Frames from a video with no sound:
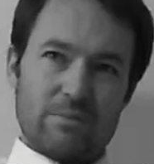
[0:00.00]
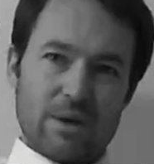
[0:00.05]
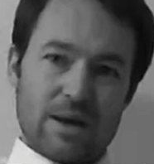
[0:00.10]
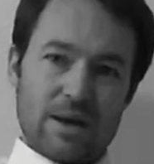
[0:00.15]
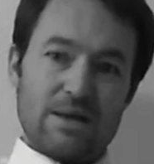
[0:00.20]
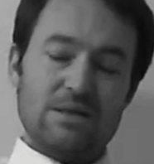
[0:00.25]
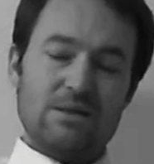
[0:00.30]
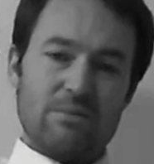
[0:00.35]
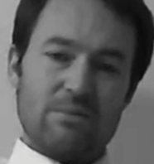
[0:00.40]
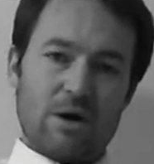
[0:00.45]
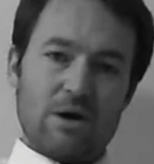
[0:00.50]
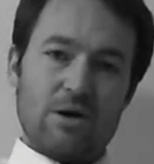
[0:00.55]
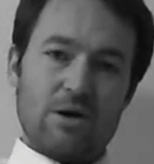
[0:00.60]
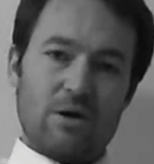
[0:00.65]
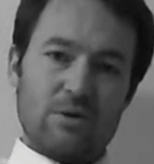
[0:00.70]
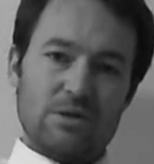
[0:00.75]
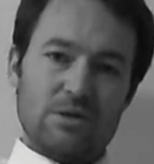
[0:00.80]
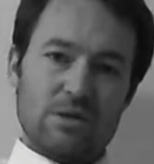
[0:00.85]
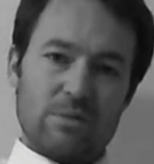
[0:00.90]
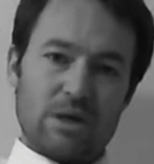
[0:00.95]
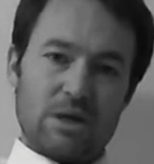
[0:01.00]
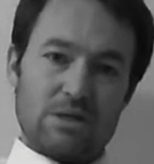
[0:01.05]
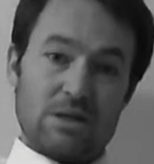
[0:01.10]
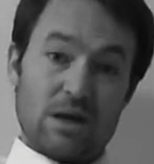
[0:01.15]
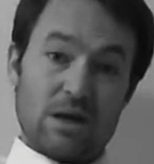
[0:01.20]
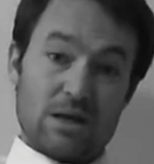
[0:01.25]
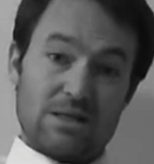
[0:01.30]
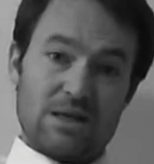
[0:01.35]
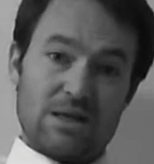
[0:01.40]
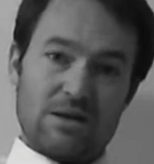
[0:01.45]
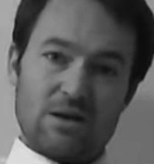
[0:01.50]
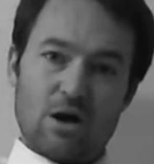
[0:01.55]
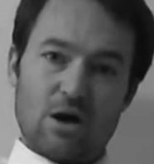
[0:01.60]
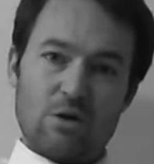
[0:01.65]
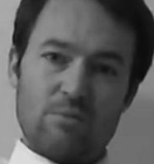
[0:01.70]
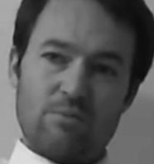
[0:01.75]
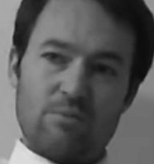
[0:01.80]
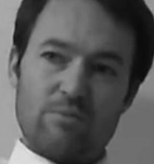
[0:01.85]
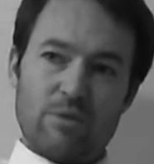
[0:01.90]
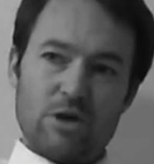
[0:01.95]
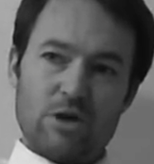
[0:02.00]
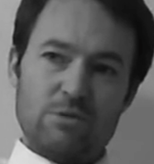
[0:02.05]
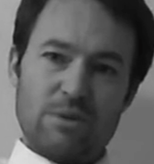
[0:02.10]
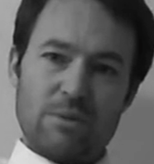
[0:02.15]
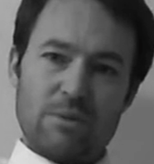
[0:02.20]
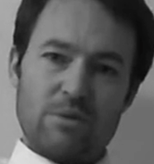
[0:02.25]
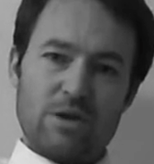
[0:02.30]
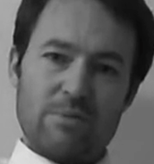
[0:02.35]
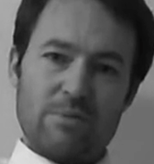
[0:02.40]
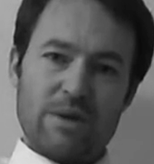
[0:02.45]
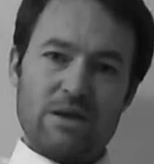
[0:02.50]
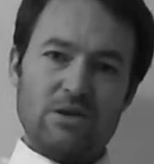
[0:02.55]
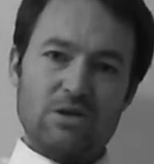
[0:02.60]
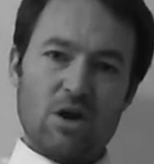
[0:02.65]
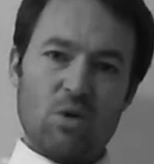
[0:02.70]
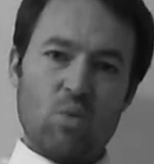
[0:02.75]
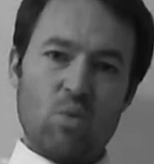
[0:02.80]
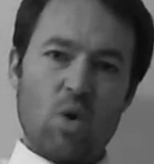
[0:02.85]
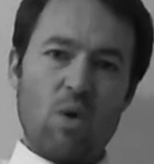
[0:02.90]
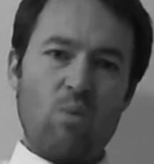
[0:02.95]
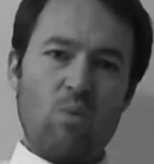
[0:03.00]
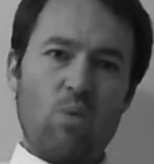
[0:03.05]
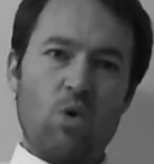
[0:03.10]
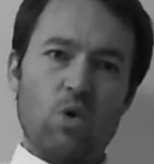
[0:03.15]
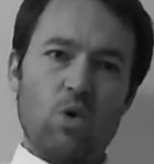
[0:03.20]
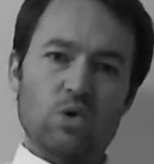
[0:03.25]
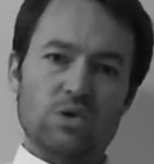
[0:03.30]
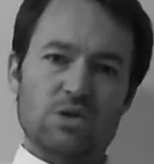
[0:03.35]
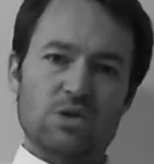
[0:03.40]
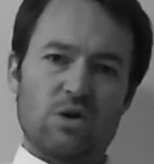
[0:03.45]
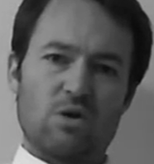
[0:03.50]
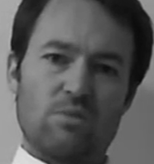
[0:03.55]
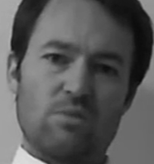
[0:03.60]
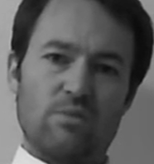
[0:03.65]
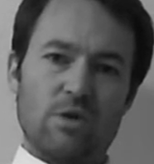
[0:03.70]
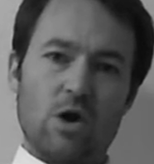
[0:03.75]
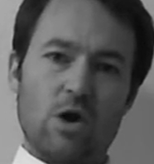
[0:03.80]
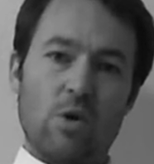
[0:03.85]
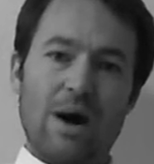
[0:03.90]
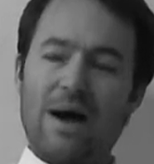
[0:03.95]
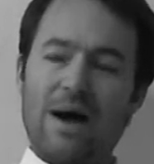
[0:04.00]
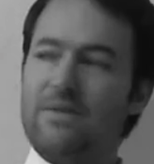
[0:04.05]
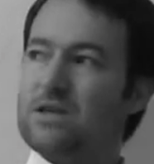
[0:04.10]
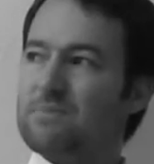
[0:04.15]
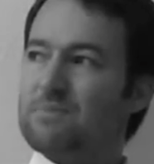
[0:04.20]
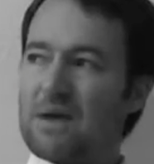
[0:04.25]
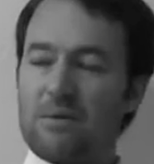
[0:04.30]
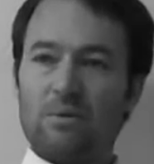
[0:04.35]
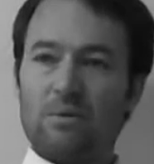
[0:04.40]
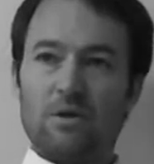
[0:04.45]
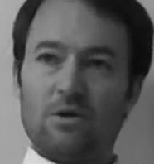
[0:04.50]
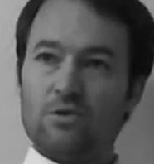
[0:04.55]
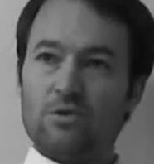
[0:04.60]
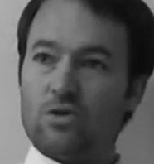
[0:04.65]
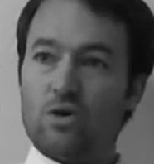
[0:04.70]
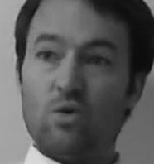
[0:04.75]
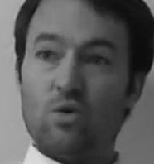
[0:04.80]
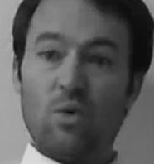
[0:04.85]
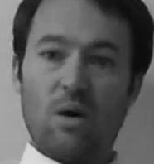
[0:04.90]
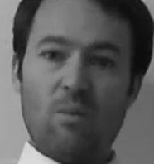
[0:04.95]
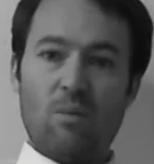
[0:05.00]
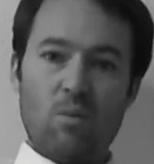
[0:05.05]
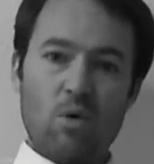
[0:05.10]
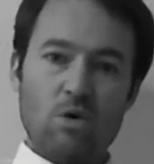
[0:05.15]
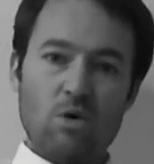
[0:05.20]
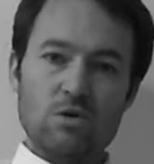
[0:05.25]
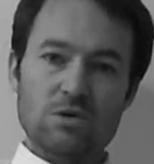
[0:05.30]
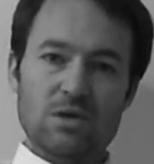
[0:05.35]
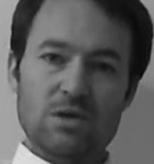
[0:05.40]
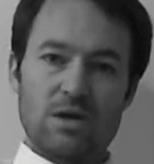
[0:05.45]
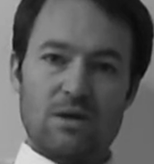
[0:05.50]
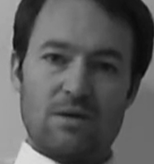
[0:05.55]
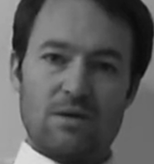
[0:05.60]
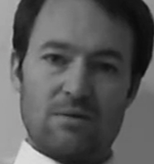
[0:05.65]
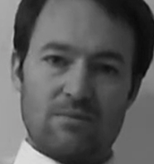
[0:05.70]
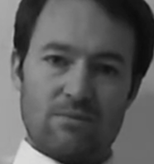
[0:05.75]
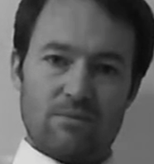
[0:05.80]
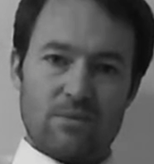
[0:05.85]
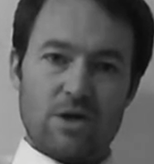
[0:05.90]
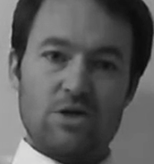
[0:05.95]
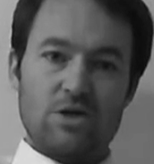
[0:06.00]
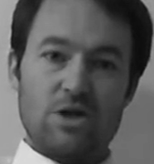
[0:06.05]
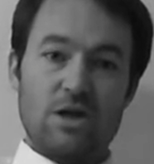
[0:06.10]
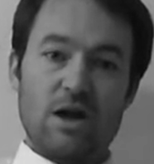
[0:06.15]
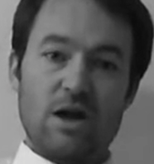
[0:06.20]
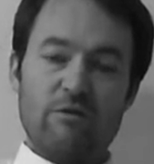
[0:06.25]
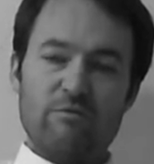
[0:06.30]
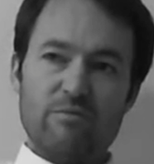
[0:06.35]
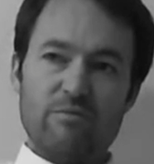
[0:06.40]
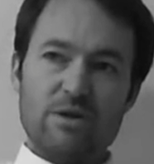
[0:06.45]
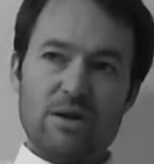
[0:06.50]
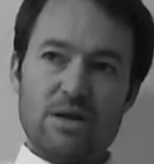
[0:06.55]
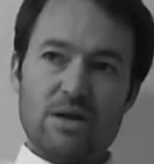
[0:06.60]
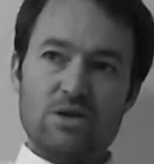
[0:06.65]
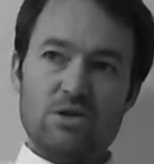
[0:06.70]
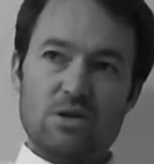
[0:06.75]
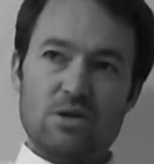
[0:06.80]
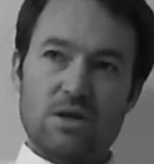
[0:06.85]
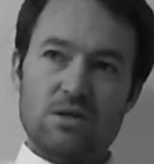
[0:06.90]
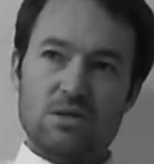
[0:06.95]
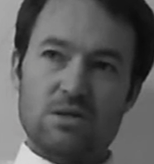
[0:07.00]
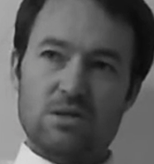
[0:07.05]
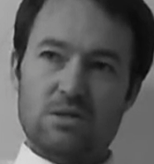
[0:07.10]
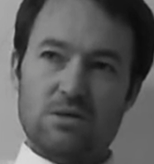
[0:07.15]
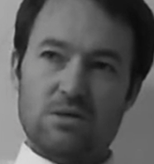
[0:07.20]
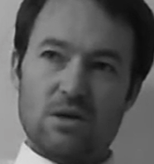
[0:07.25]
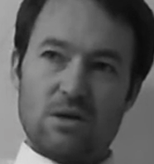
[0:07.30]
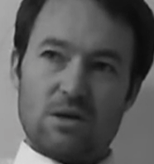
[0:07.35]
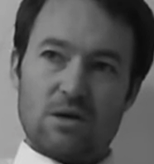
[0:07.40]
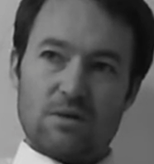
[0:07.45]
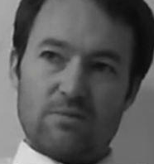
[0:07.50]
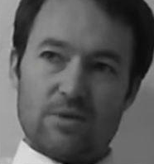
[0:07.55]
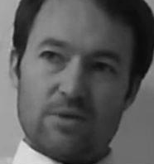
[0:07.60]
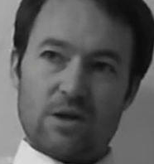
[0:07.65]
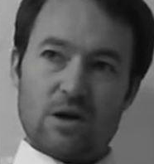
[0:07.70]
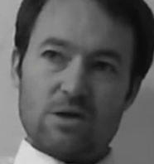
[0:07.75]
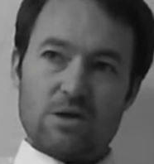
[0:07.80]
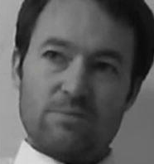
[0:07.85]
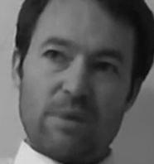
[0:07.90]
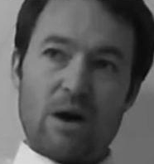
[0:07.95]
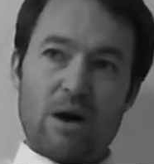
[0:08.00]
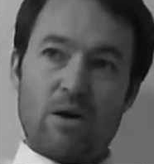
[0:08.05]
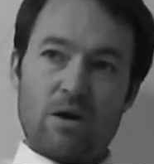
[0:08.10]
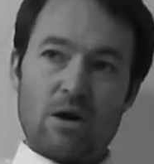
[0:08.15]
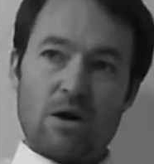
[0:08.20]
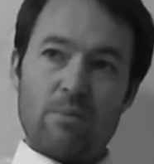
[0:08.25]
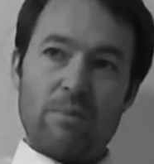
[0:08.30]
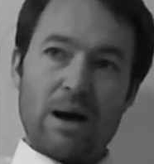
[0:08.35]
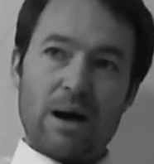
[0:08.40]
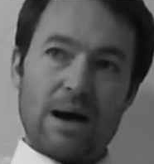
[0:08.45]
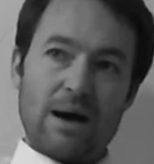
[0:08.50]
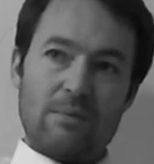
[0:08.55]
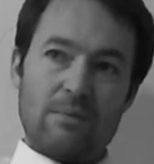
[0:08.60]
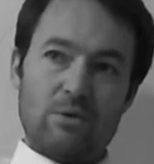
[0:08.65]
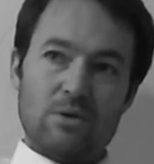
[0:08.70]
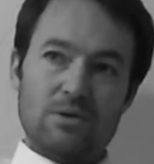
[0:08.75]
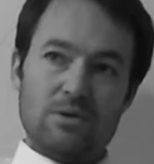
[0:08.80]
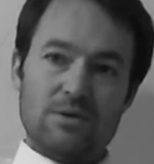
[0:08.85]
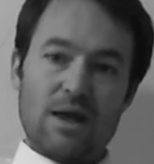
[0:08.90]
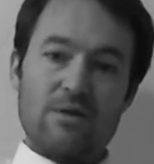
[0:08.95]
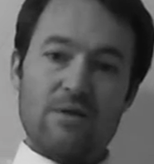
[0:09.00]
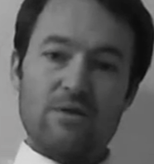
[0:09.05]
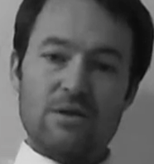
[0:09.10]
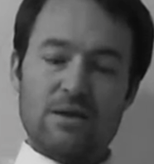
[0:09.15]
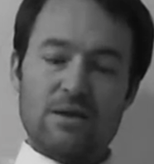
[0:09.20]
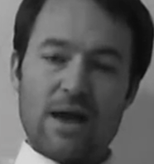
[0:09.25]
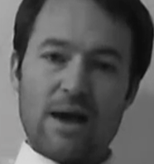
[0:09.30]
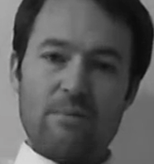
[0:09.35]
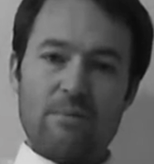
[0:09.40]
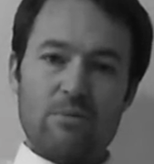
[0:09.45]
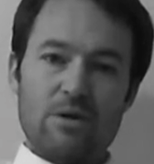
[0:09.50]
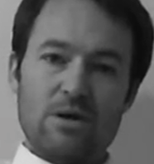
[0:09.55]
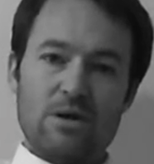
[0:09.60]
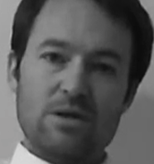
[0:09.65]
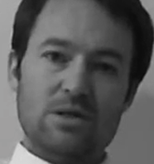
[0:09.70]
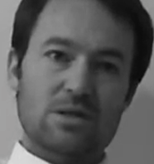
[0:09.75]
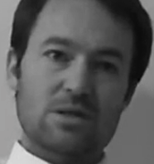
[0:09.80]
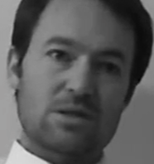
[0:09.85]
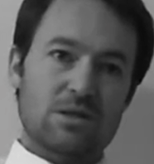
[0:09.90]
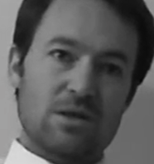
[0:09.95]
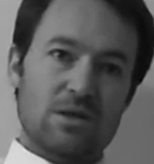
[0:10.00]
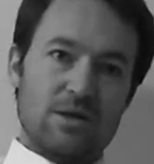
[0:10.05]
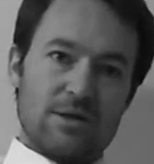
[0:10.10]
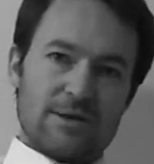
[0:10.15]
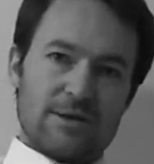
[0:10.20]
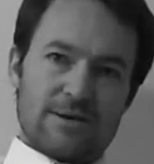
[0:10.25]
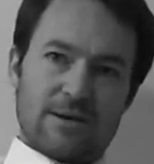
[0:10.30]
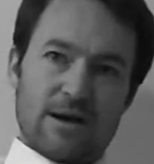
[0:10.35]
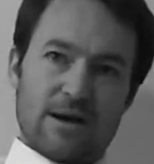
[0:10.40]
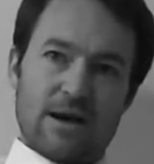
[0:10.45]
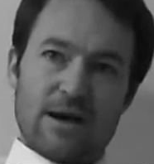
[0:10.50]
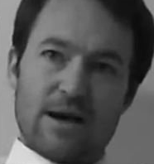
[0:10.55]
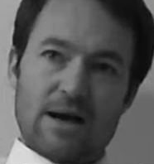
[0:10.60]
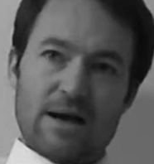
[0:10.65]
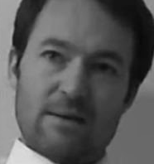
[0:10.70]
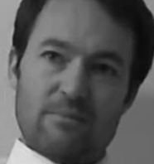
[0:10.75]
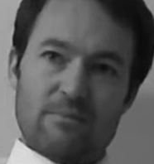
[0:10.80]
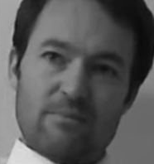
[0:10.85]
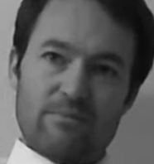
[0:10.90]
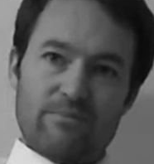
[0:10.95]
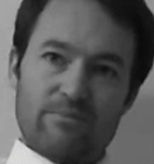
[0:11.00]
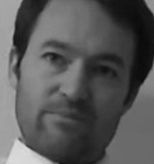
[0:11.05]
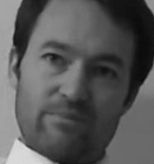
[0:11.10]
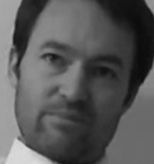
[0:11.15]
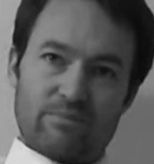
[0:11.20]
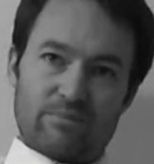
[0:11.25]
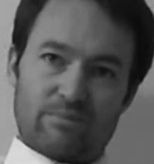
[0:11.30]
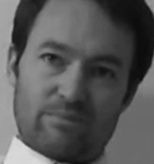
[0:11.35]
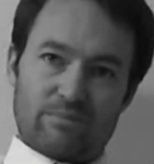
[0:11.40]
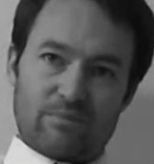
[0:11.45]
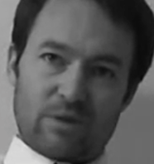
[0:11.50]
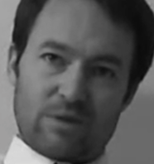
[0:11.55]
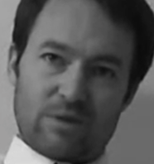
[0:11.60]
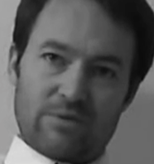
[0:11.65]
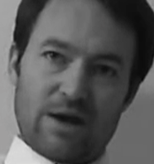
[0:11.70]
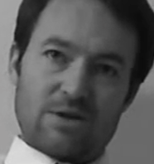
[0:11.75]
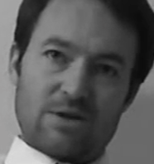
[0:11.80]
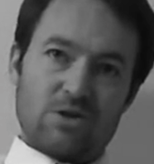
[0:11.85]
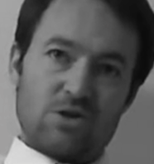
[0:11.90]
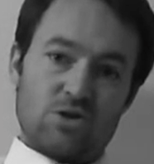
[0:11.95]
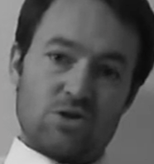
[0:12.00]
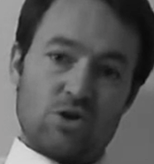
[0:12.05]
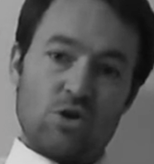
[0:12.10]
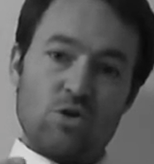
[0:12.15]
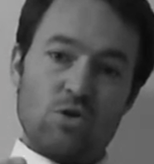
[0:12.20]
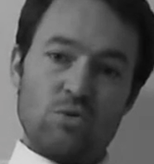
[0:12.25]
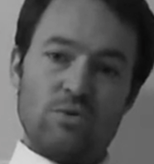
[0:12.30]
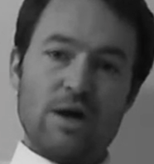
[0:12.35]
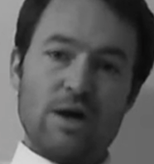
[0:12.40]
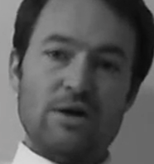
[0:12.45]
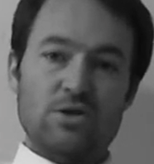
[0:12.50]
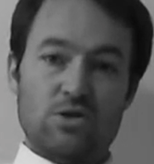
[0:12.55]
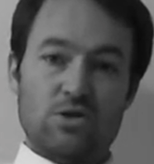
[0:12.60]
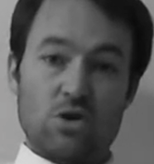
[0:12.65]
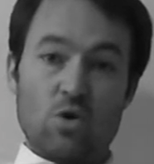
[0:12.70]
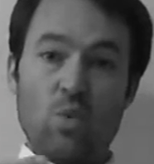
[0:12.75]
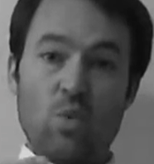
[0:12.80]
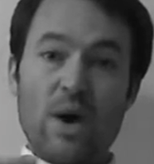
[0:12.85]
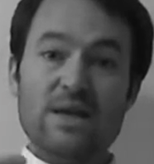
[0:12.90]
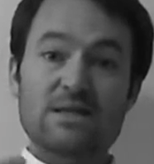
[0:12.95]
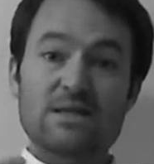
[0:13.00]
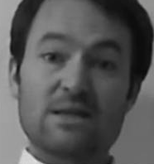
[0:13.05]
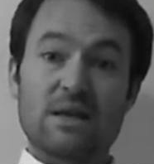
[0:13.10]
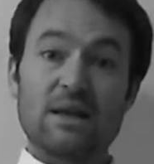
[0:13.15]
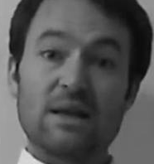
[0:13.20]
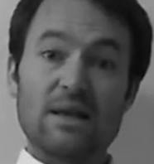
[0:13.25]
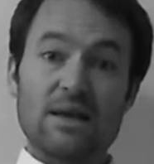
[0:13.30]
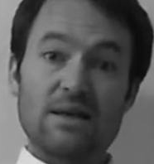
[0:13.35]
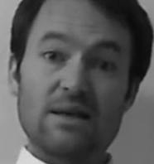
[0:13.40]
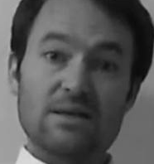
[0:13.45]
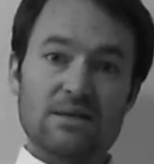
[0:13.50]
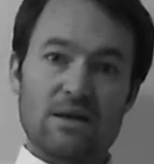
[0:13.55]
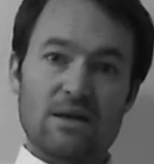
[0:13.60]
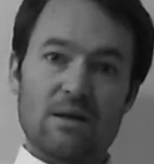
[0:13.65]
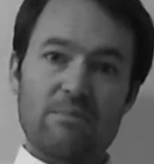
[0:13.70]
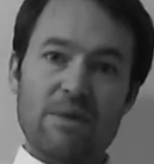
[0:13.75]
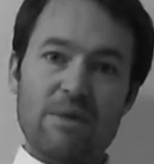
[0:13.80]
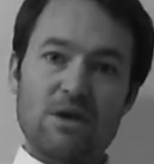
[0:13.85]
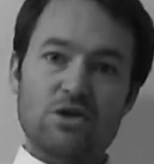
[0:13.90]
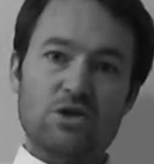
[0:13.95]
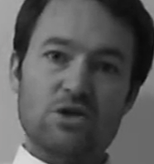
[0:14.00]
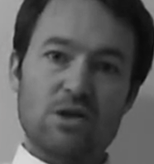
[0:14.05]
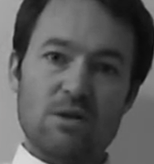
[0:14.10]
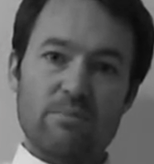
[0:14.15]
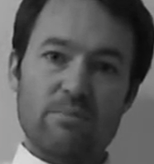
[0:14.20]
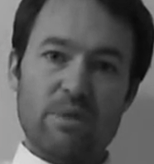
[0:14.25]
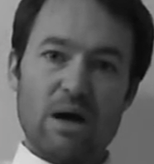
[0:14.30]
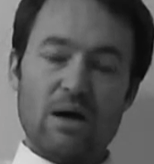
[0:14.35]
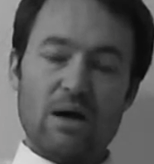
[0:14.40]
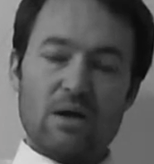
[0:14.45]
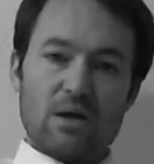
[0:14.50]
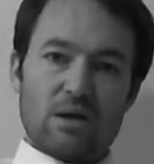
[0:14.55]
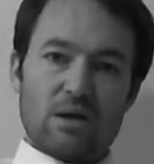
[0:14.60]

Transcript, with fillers: it is the minority because like I said no most people you meet don't want wars so who are these people who do want wars it's your government it's it's you know it's Barack Obama it's David Cameron it's um, they're just two they're just two Western leaders that I'm mentioning but